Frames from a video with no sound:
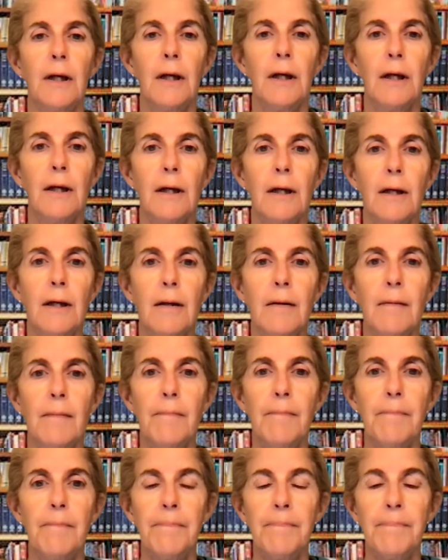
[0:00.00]

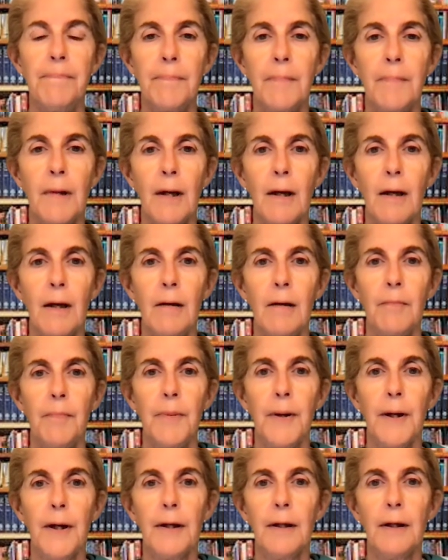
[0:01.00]

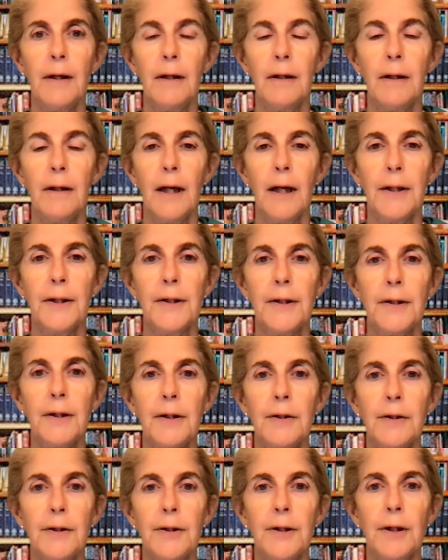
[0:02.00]
But I
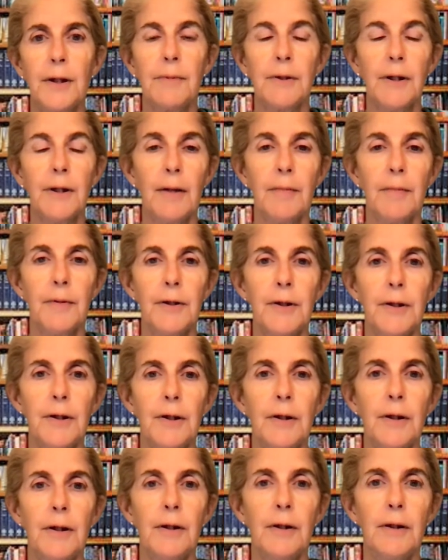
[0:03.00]
still sometimes
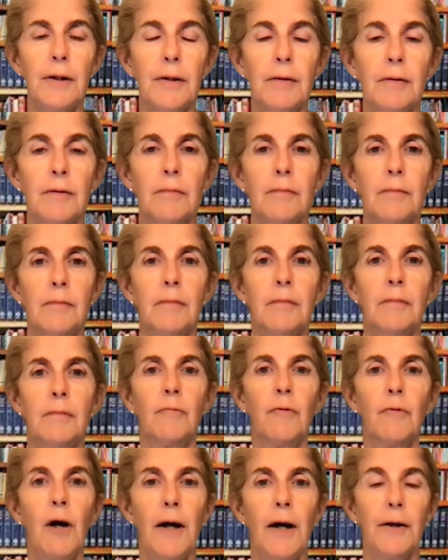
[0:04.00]
see
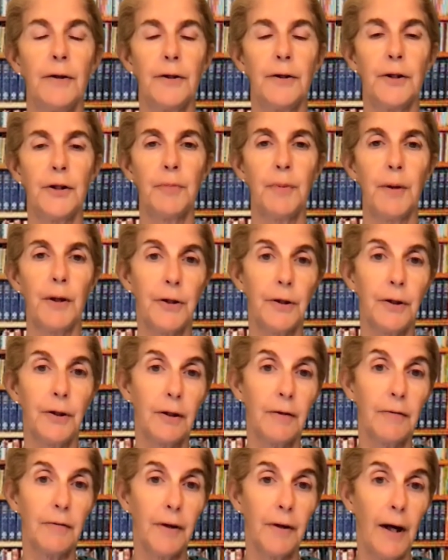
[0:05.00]
riders, especially in
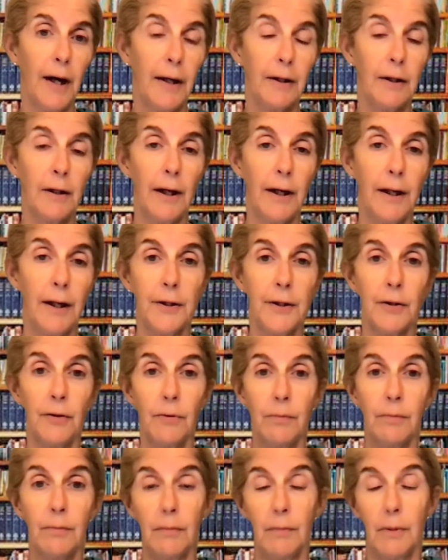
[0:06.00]
a flat class
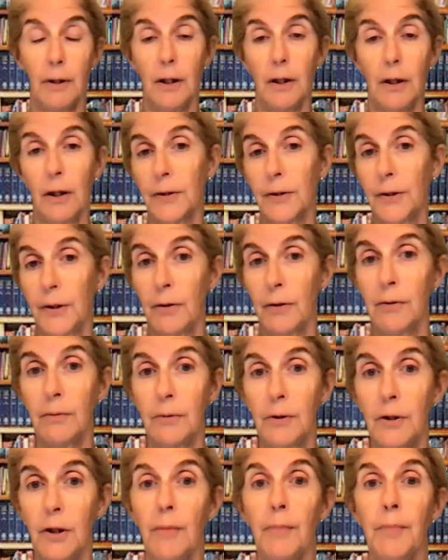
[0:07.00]
and also
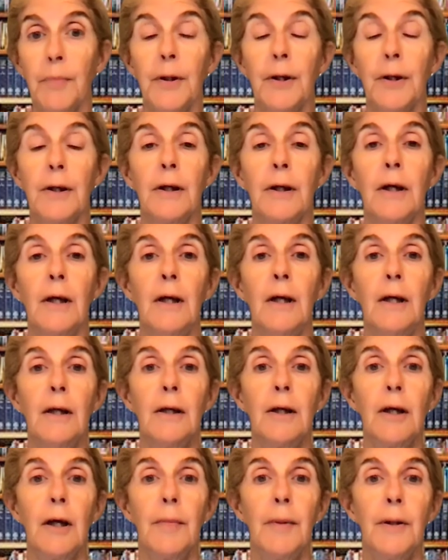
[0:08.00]
jumping,
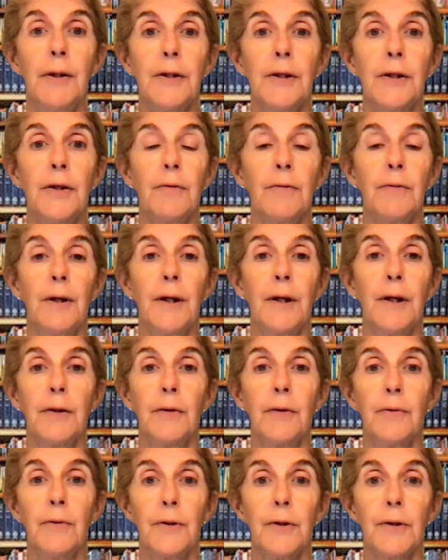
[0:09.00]
come into the ring and the
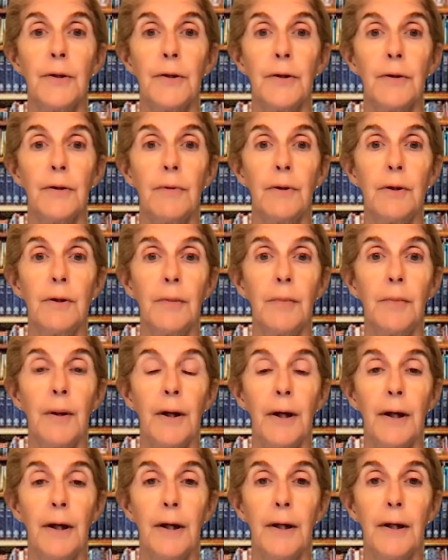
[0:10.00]
horses are really
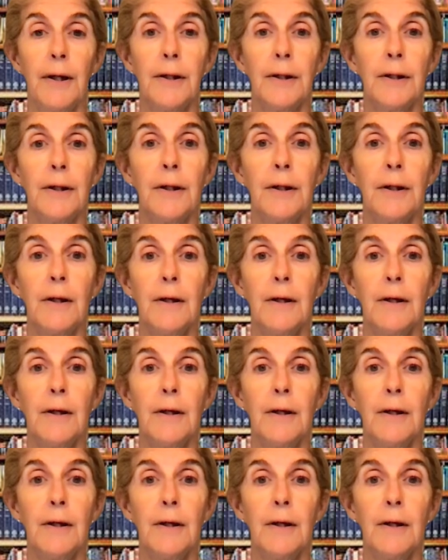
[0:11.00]
behind